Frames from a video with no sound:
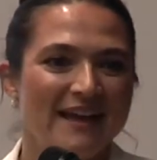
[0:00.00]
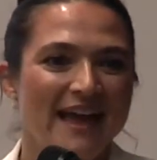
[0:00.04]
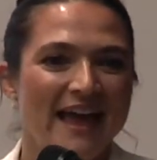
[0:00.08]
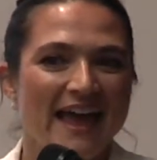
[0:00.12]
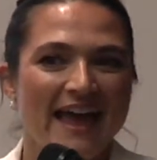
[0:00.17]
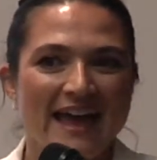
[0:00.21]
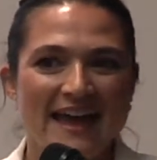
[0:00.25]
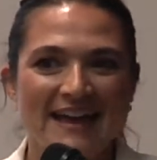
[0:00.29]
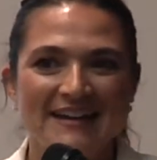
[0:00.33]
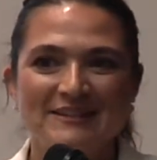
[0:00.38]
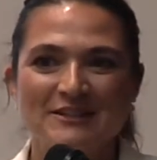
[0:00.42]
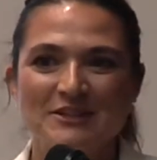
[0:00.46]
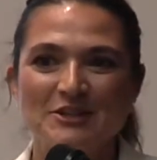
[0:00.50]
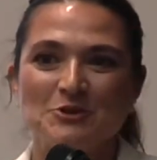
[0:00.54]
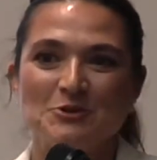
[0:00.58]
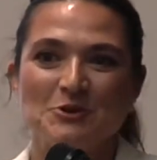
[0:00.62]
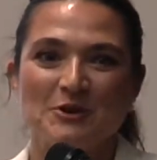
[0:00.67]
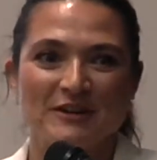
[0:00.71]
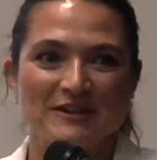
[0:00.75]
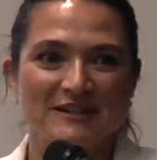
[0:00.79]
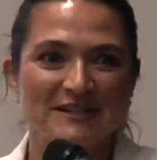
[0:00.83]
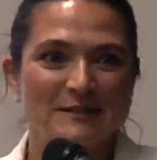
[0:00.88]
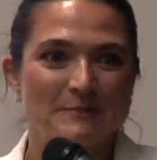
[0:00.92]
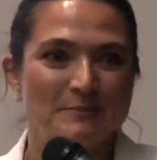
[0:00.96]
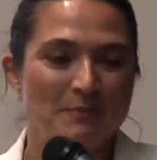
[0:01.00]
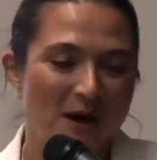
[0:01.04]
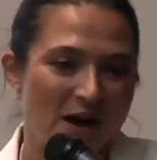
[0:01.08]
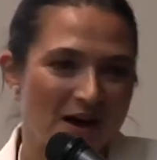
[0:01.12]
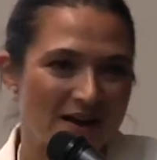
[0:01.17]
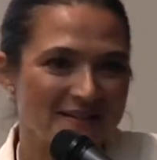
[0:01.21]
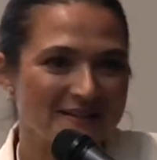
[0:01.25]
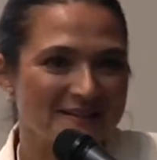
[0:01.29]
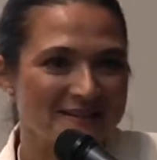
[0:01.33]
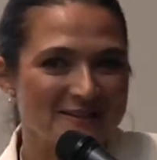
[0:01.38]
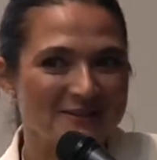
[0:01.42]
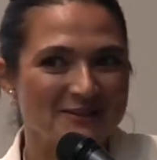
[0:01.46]
And to our
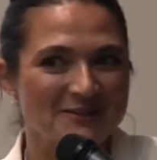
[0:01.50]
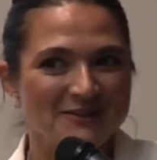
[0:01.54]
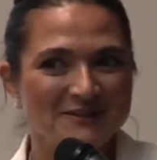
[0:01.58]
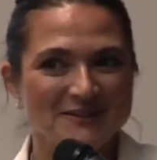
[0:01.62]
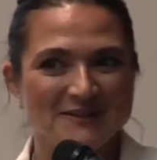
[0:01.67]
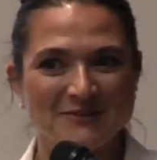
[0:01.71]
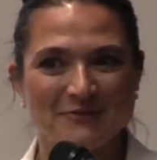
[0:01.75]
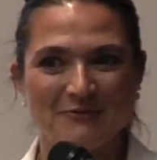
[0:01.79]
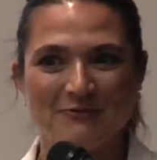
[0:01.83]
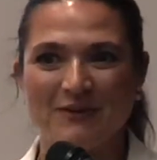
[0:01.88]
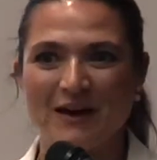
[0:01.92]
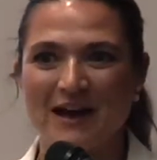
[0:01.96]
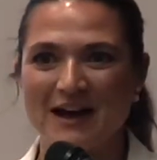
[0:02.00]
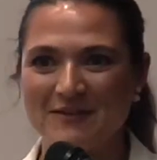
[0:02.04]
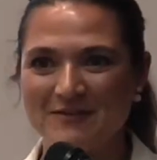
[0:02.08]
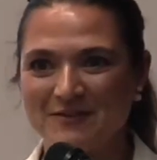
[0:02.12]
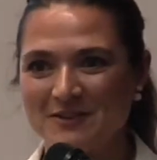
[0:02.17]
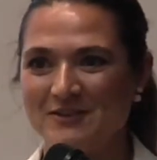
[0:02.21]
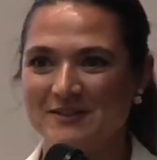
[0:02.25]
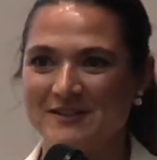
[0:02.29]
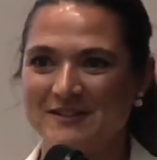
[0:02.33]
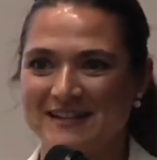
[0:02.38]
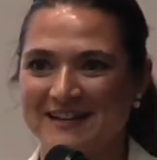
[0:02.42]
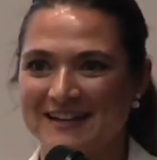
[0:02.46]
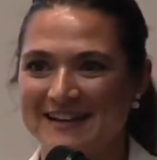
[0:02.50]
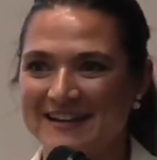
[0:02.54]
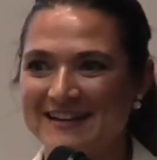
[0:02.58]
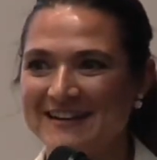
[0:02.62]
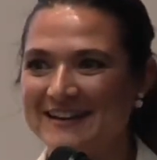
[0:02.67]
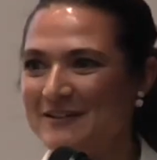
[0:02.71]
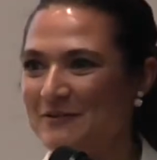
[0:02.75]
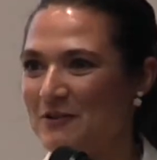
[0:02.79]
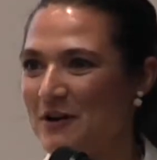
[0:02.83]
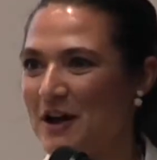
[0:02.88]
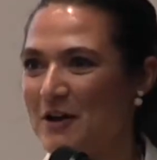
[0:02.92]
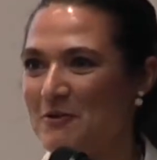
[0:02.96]
sponsors, 5 years
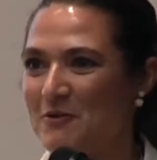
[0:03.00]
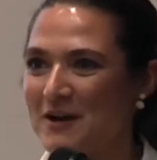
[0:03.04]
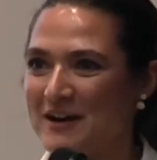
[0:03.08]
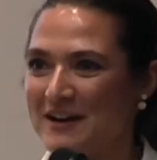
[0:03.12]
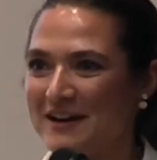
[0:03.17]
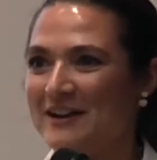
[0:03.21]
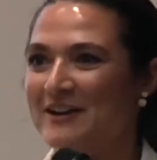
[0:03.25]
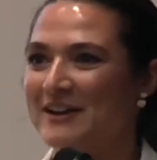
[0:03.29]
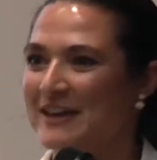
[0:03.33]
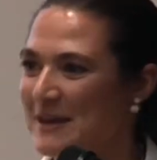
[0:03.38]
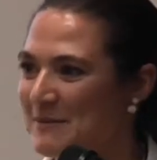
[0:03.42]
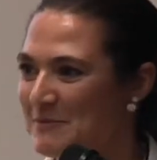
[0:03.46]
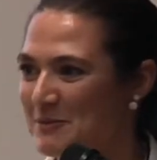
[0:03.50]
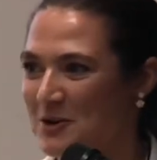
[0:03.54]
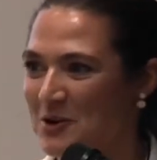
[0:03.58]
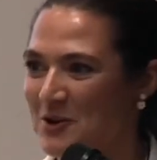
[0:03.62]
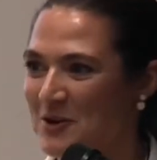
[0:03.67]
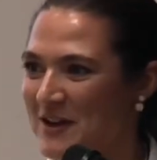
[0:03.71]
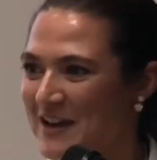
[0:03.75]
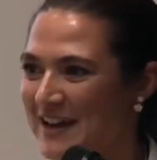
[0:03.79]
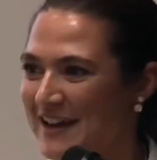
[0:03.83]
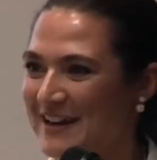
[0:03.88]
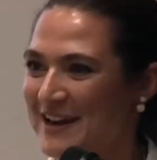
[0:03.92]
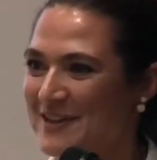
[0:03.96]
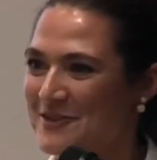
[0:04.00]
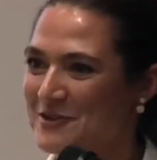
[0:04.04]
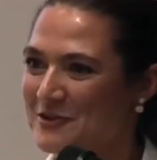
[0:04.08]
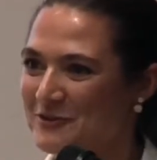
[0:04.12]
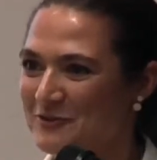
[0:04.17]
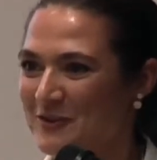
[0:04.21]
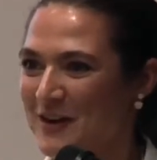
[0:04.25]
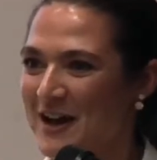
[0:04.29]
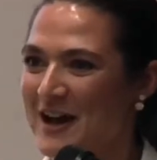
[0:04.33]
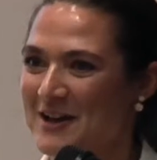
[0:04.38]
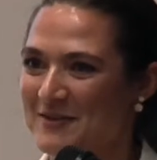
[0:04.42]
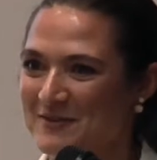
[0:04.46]
in, I want to keep going another
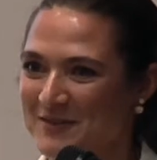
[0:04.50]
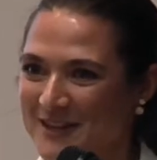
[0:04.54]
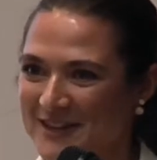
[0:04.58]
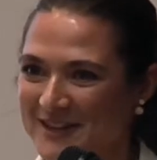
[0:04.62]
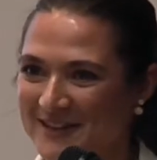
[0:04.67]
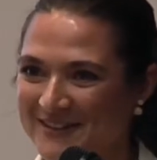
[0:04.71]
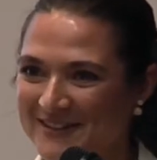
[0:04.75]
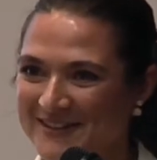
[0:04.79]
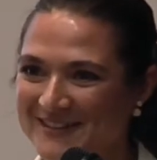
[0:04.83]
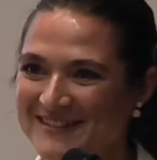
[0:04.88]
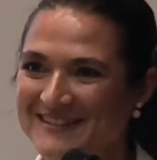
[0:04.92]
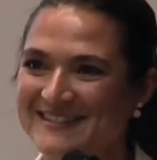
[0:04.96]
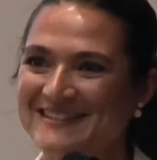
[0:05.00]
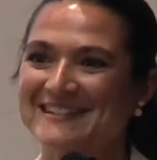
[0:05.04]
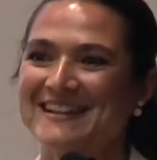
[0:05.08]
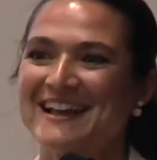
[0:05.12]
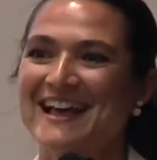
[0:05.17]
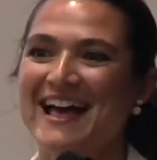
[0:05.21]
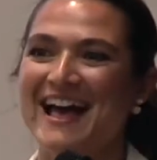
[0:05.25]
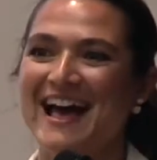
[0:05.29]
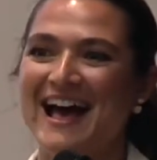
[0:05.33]
5 years.